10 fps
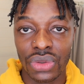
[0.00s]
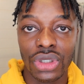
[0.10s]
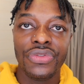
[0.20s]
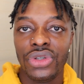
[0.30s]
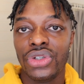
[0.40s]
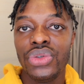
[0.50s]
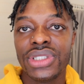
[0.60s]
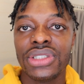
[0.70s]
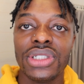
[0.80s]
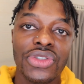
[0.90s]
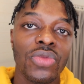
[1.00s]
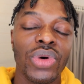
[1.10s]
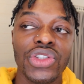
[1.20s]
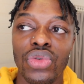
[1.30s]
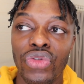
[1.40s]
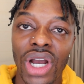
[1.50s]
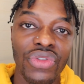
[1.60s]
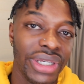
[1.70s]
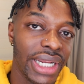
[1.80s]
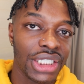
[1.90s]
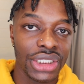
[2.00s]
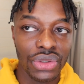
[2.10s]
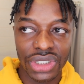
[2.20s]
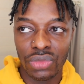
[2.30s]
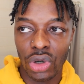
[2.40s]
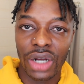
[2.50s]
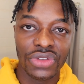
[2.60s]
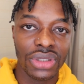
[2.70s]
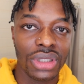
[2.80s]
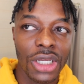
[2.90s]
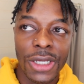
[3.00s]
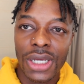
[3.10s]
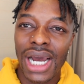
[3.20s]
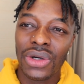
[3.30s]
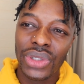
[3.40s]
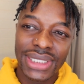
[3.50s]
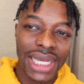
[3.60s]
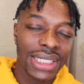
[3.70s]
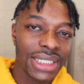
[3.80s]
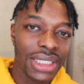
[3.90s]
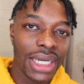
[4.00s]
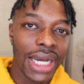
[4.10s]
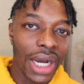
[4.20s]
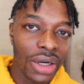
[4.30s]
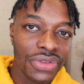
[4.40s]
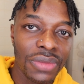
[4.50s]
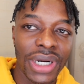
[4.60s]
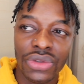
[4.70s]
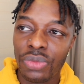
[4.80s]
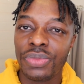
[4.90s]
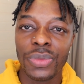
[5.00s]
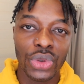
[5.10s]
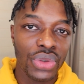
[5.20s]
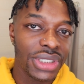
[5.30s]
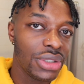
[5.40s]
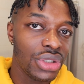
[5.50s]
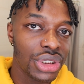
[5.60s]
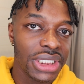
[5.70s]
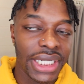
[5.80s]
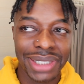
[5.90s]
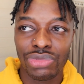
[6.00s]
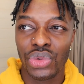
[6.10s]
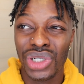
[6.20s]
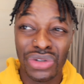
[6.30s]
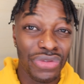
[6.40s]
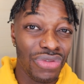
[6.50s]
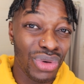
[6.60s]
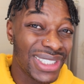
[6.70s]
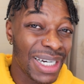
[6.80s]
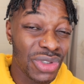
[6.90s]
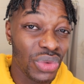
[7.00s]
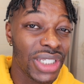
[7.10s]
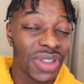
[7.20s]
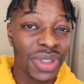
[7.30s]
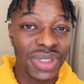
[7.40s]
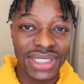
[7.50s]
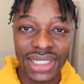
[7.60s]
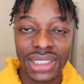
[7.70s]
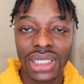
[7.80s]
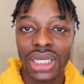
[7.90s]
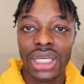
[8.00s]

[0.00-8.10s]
So if you're using the 0.25, you can actually use it more often. I don't know exactly how often, but I know people use it usually like 3 to 4 times a week, if I'm not mistaken.